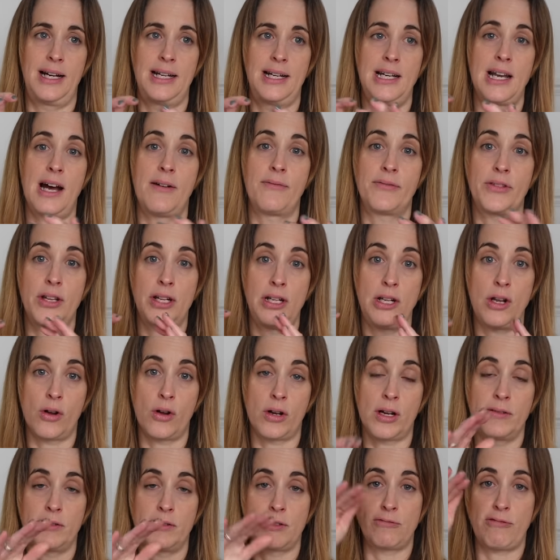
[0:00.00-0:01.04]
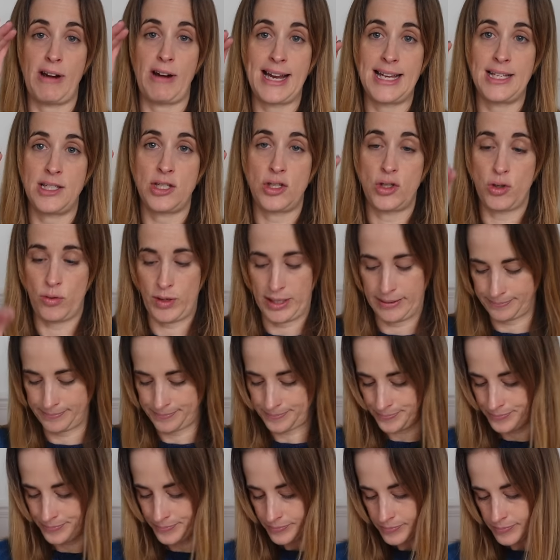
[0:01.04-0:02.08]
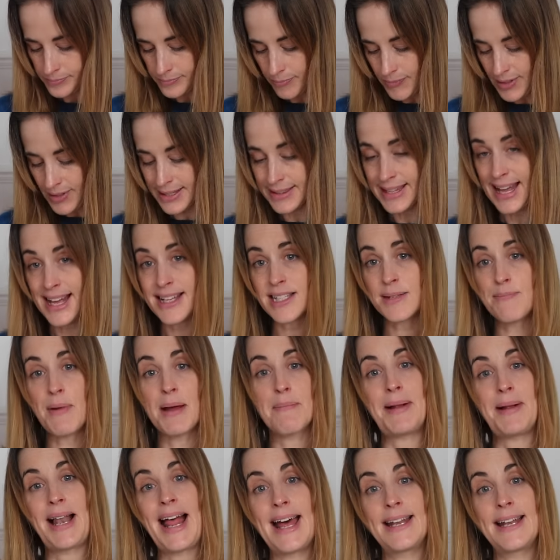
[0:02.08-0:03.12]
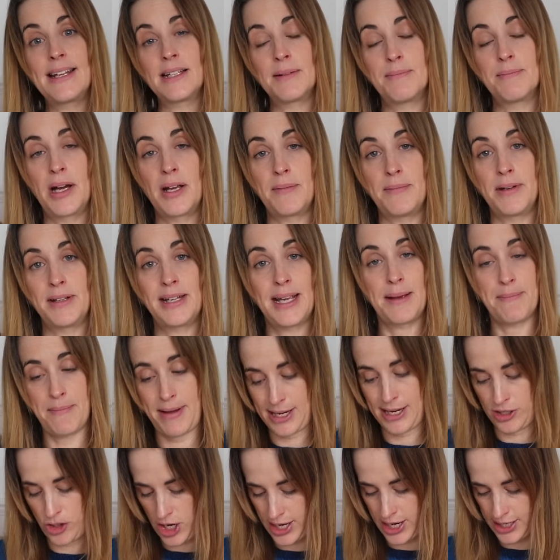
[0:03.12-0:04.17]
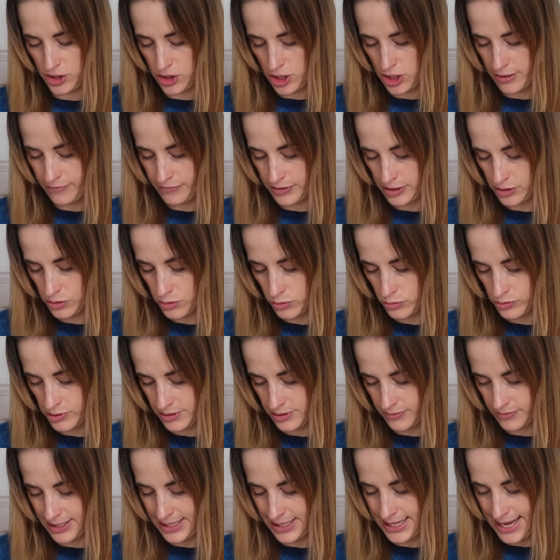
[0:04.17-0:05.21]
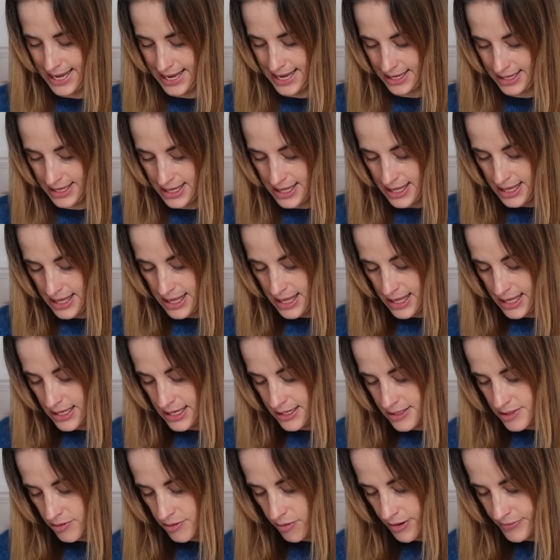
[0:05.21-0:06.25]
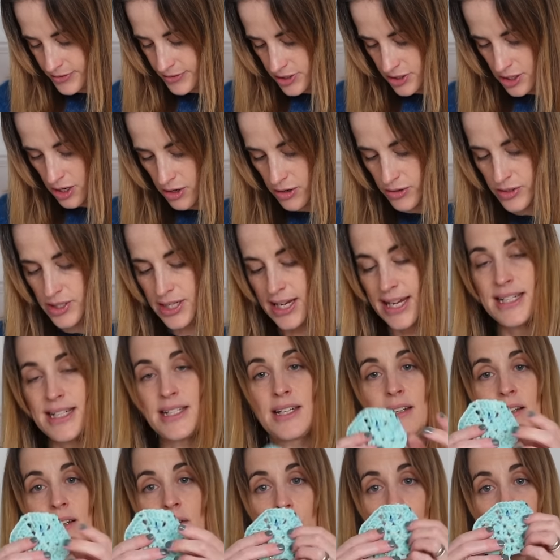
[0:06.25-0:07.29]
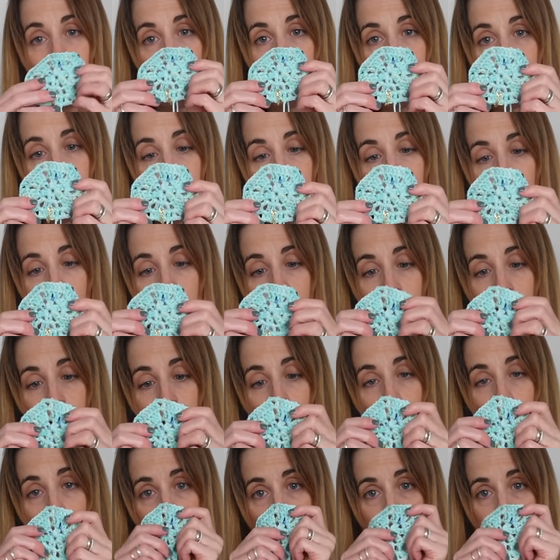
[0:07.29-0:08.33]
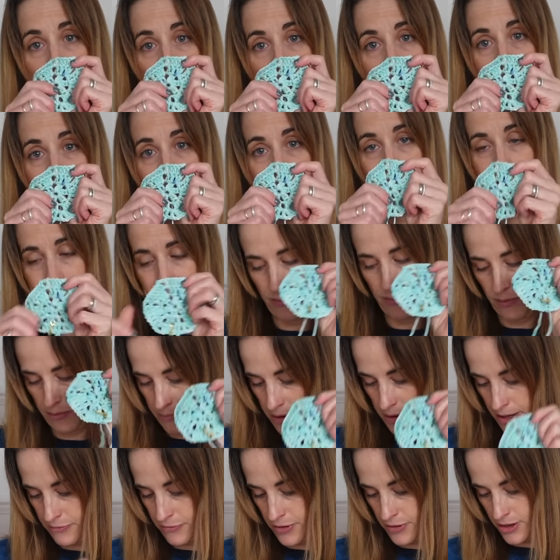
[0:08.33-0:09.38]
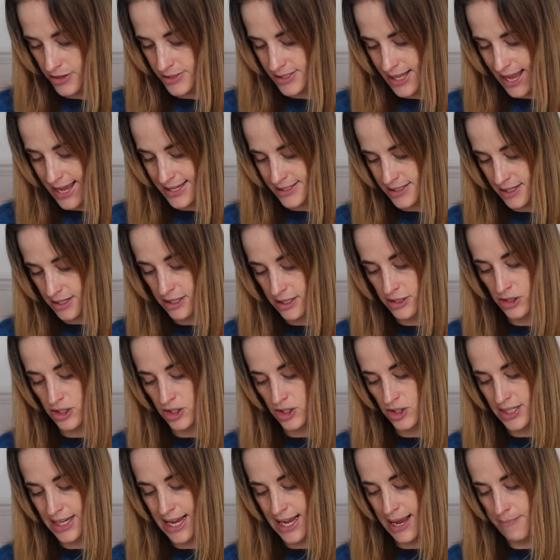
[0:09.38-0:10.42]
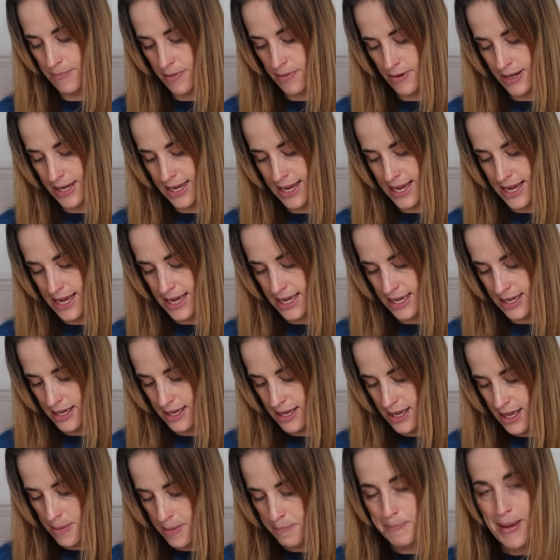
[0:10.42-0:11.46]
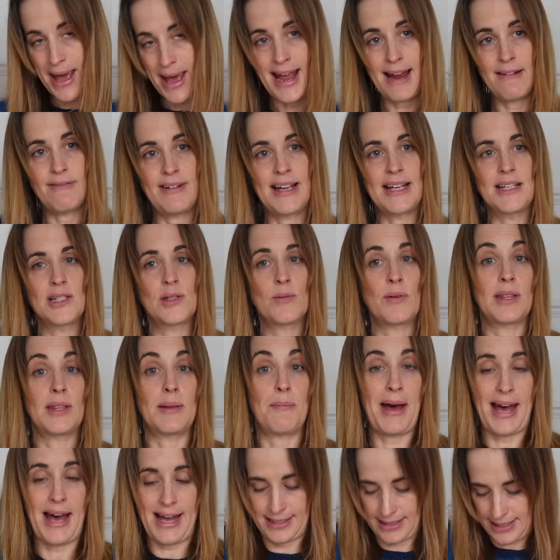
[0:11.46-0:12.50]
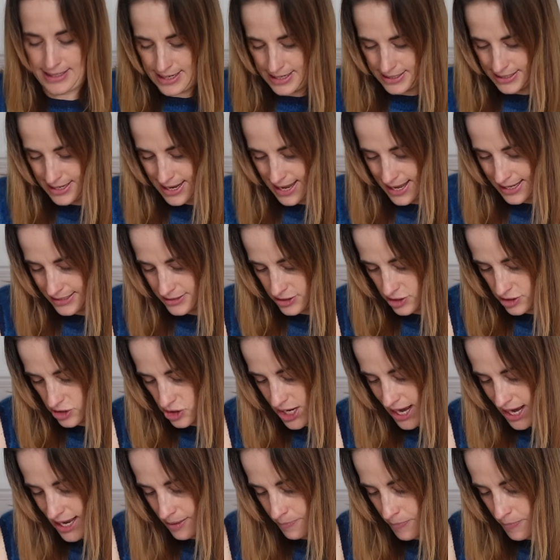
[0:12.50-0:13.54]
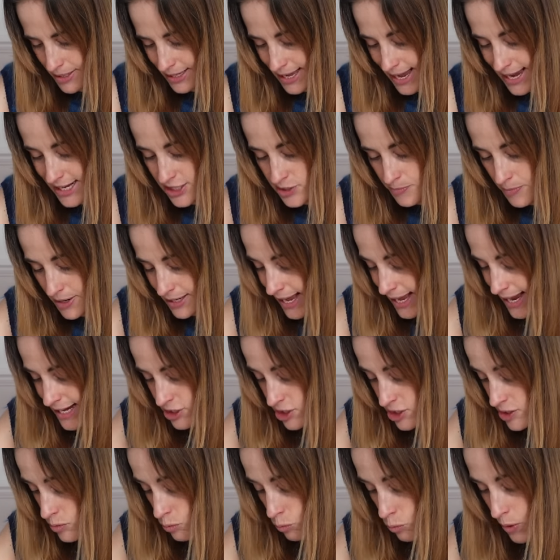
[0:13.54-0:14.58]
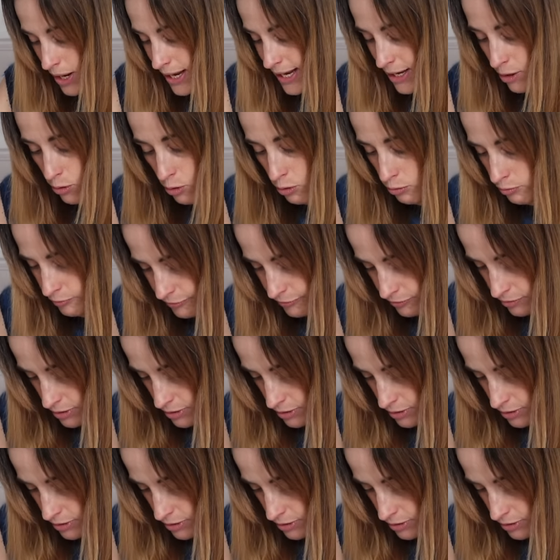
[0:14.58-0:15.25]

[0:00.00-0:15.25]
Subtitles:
I love the look of a raised join. That's my plan at the moment. It may change over the course of the year. So I've started with one of the minis, with my first hexagon, just to get my bearings with the pattern and to check my gauge. My gauge is way off.